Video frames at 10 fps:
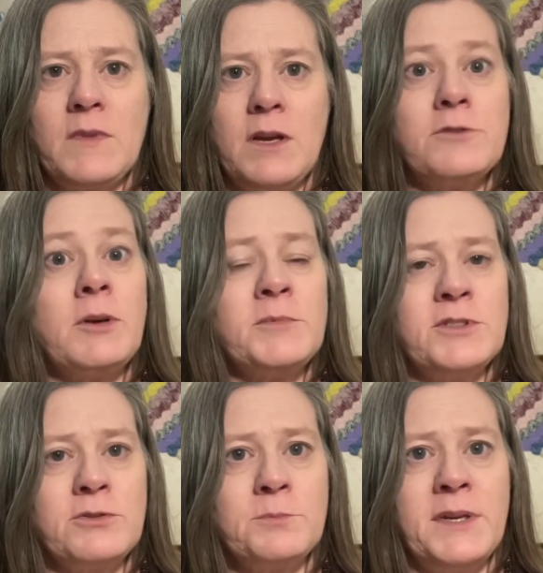I dropped a
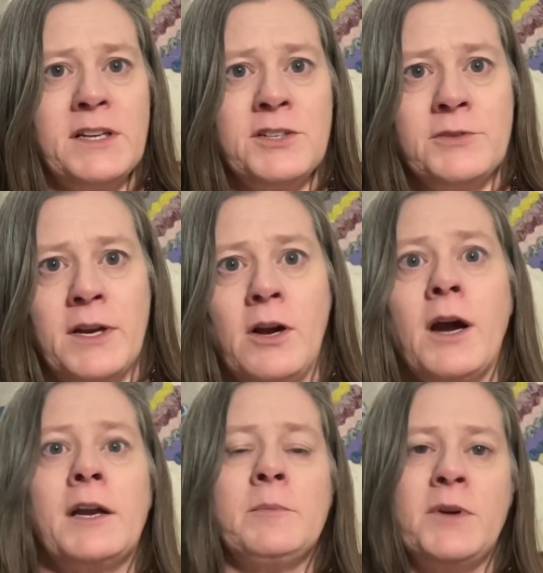stone baking tray
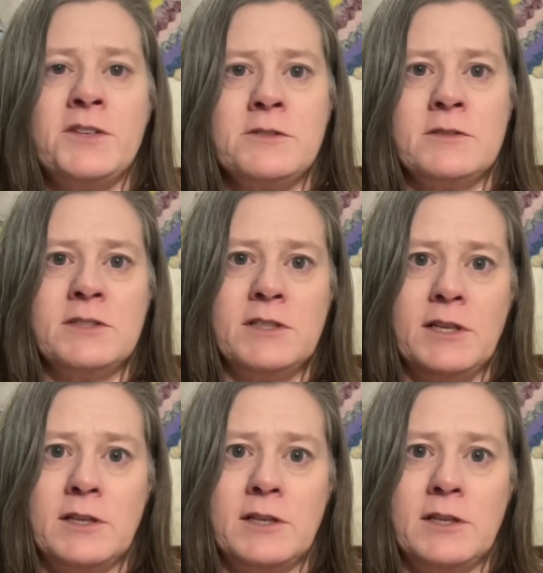on it, it punctured the skin,